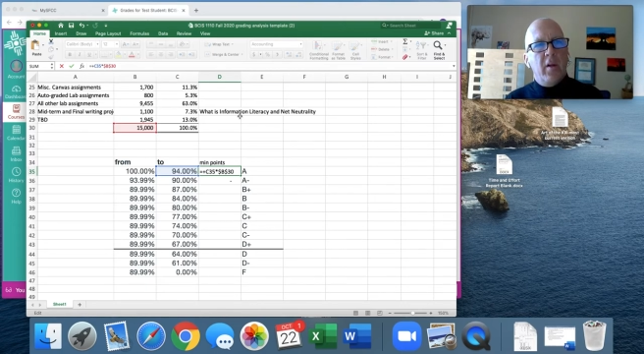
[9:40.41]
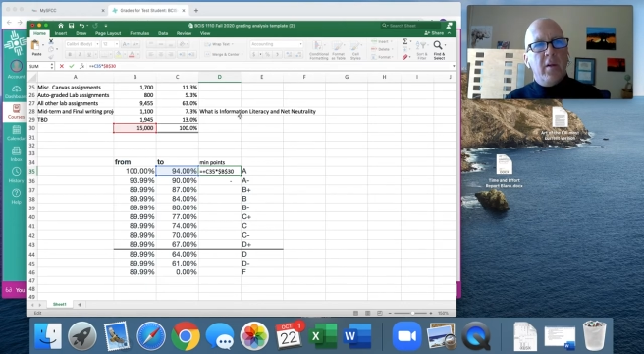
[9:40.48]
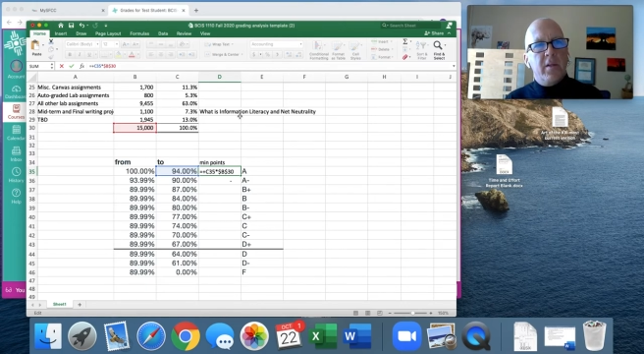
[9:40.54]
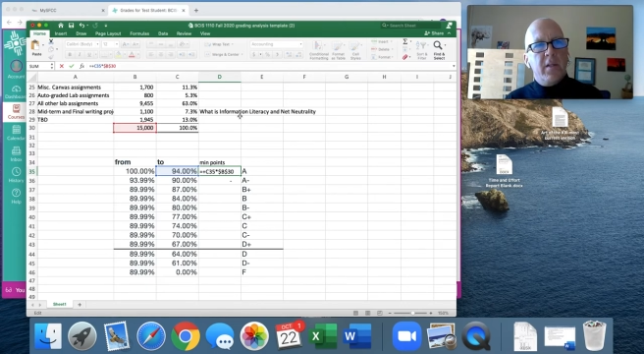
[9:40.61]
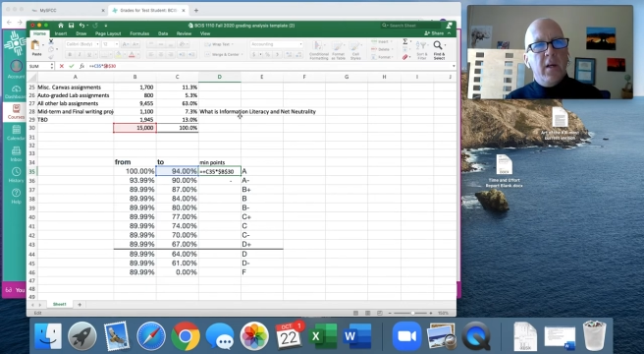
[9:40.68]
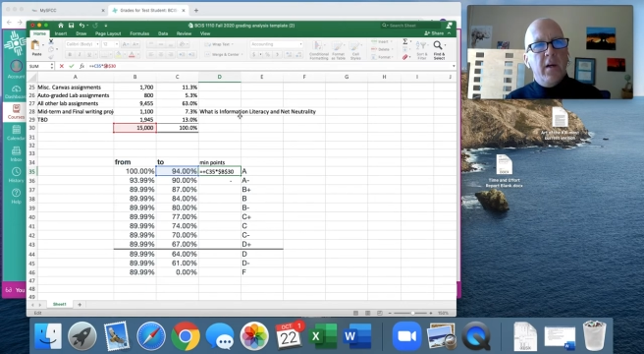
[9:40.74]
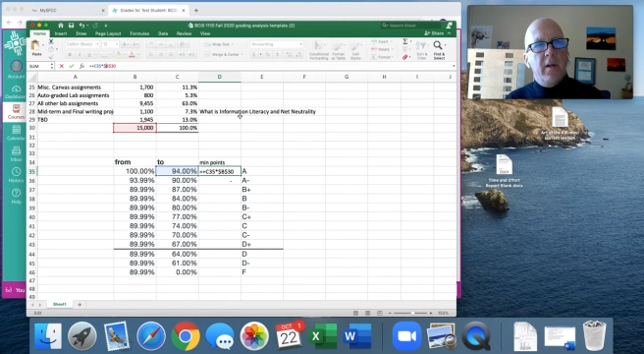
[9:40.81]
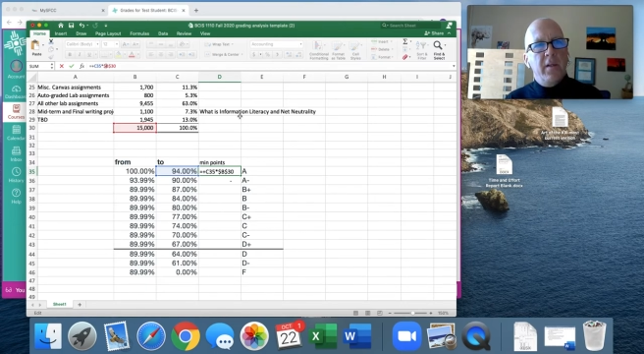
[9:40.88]

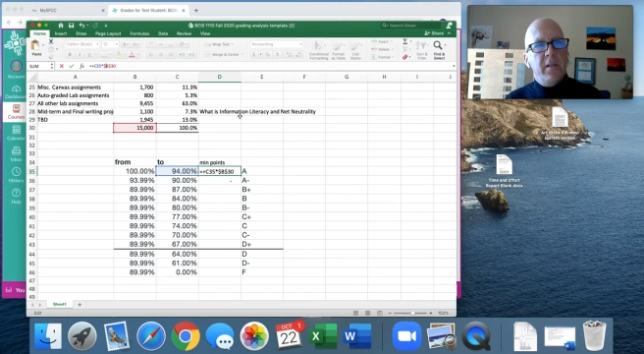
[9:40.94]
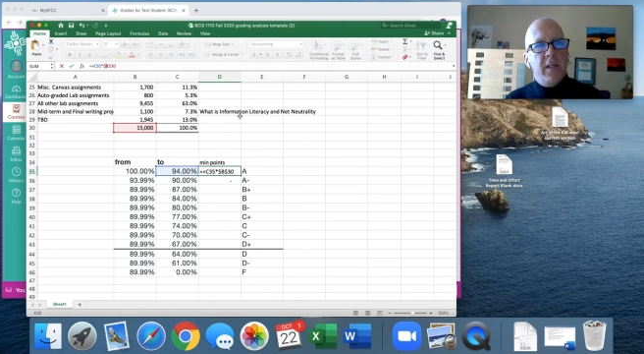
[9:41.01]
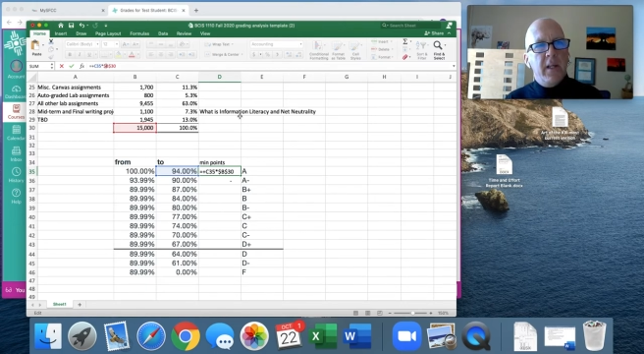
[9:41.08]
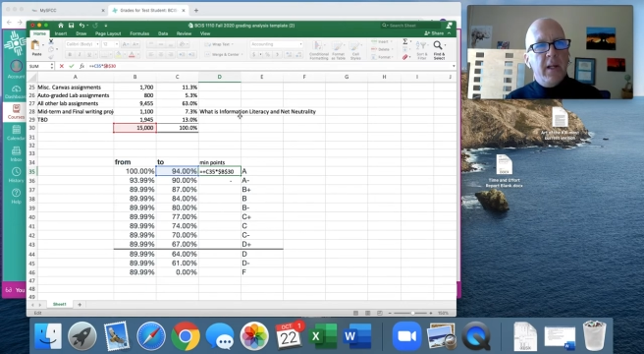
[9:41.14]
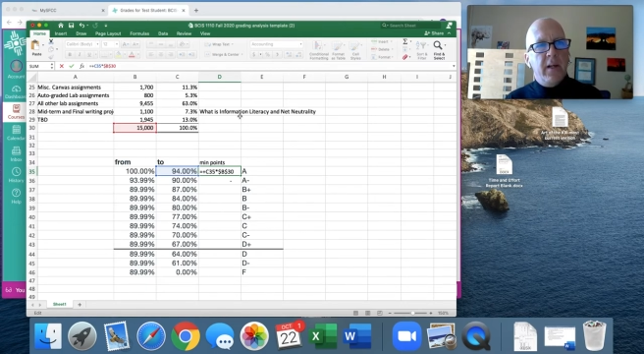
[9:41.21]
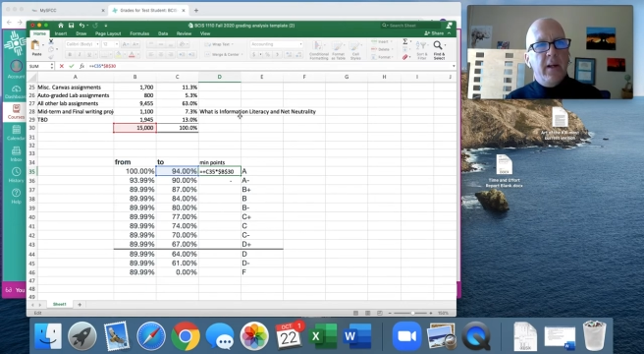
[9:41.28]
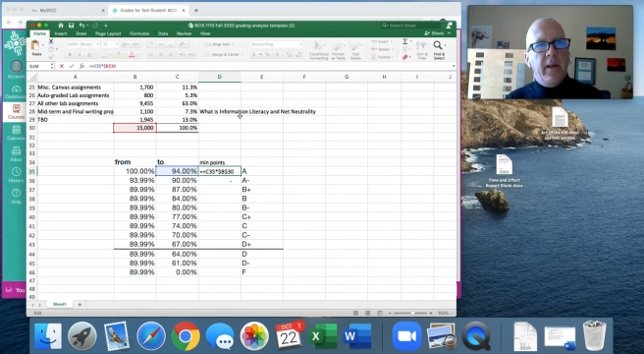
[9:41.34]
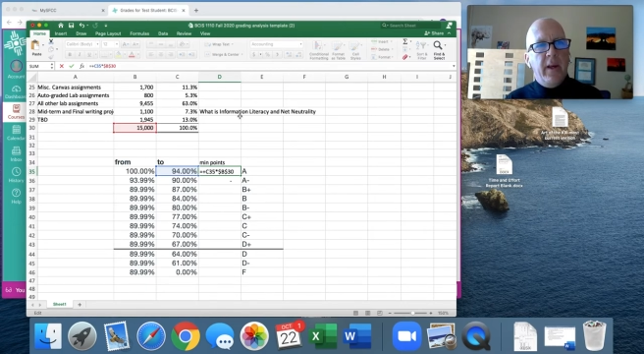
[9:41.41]
$signs,
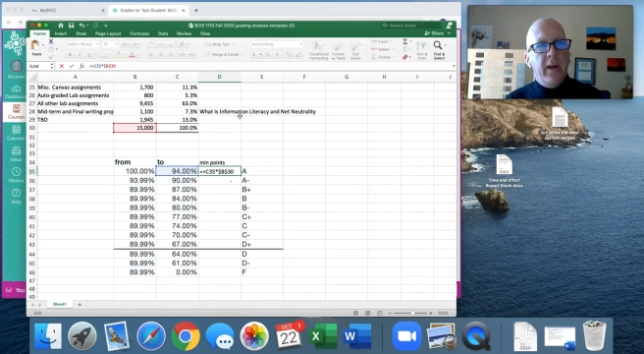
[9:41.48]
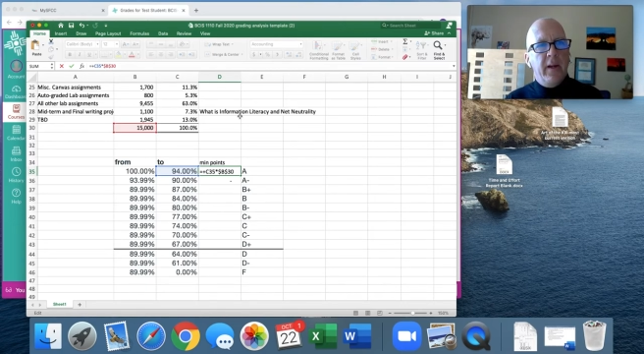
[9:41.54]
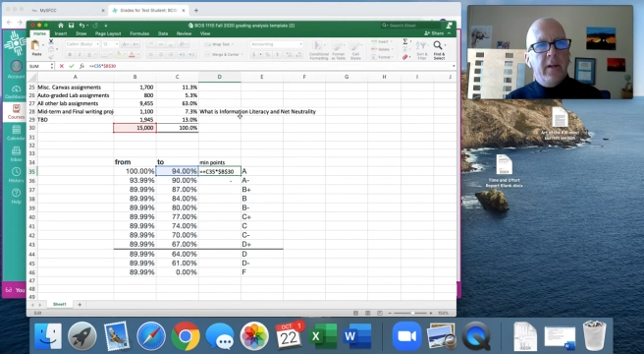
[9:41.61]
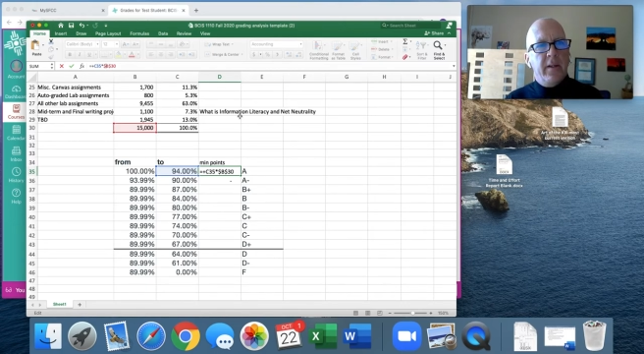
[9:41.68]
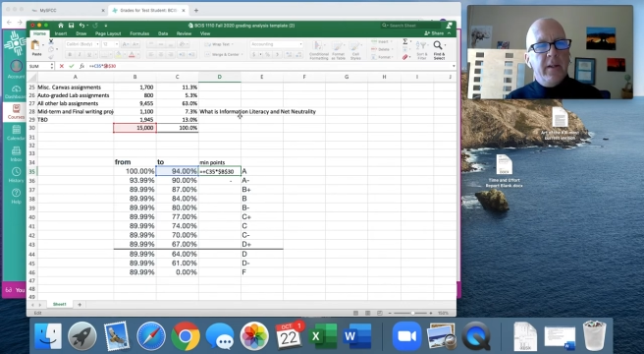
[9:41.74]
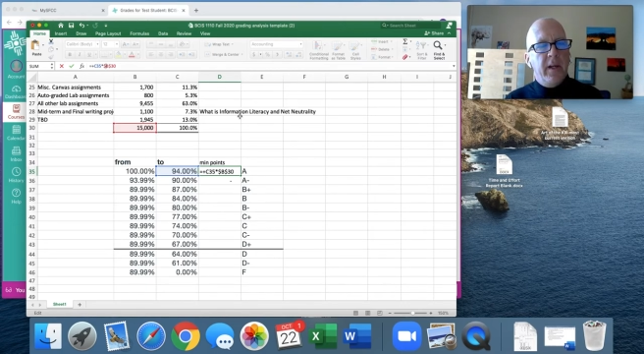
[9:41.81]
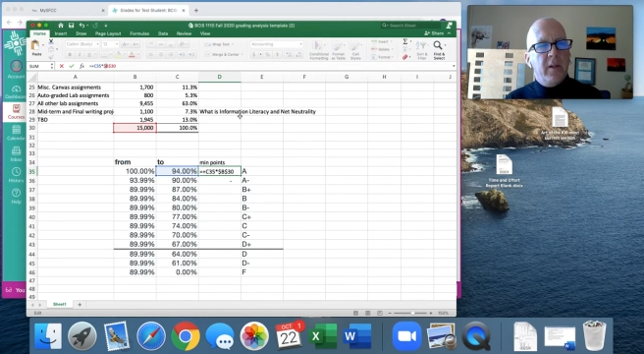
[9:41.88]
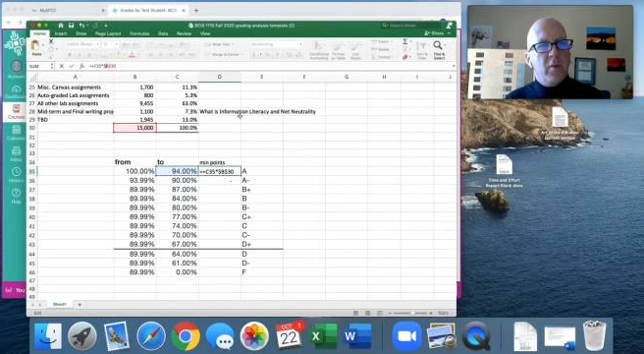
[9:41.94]
hit it again,
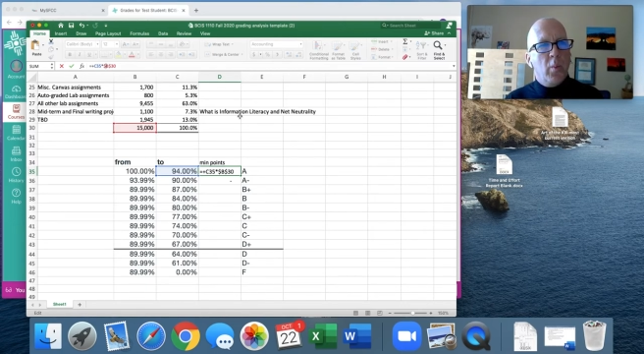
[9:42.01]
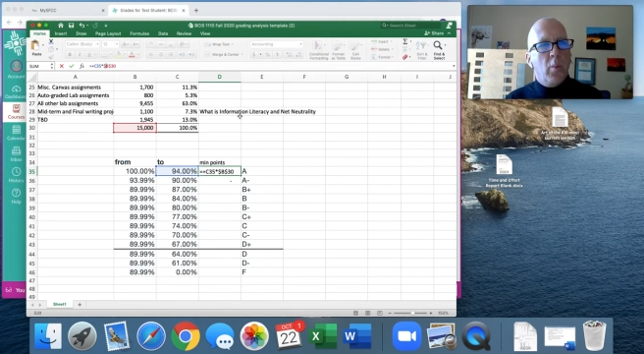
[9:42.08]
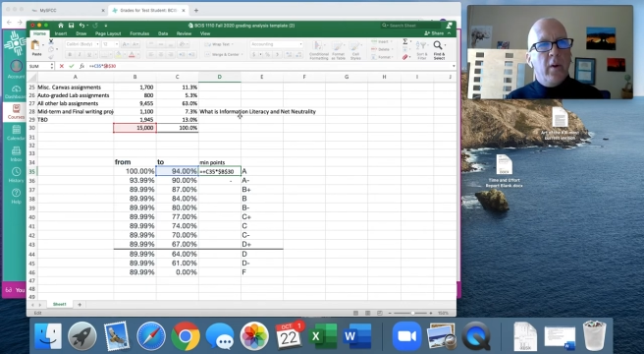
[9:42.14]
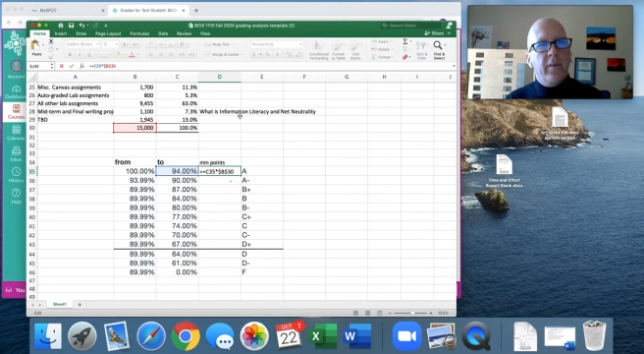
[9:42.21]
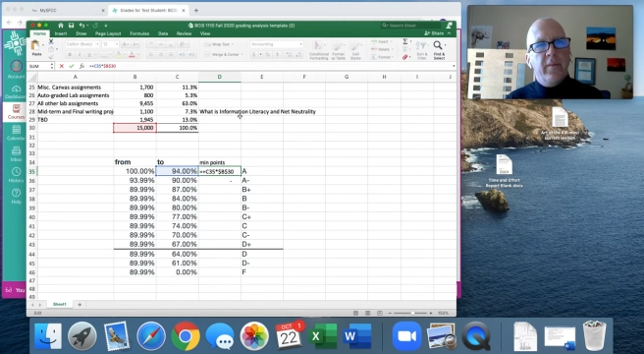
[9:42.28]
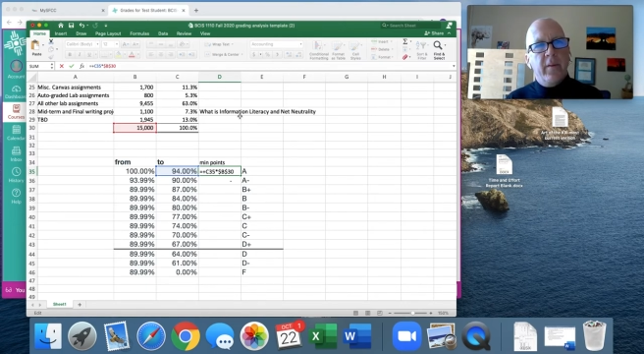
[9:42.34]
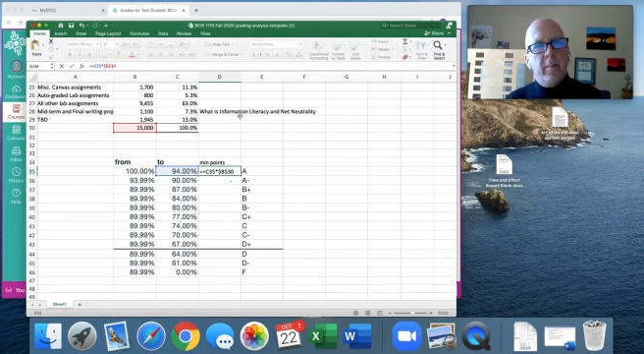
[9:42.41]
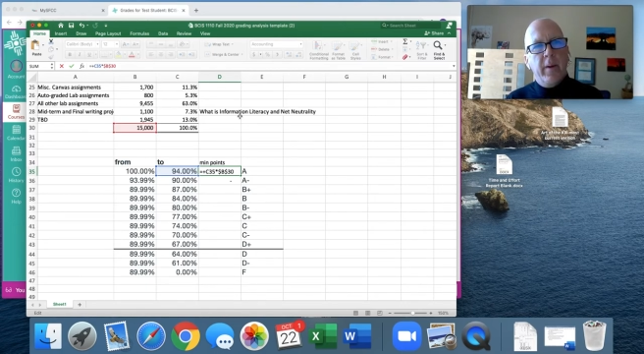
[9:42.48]
it takes
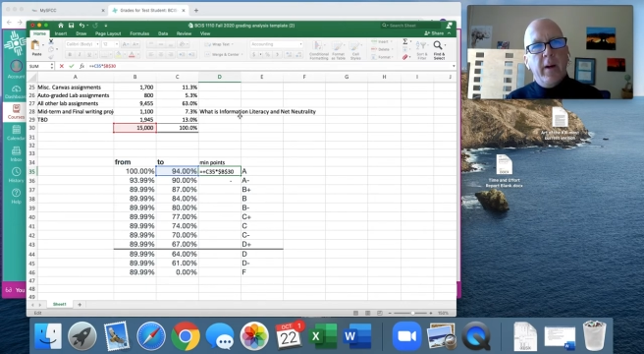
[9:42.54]
one of them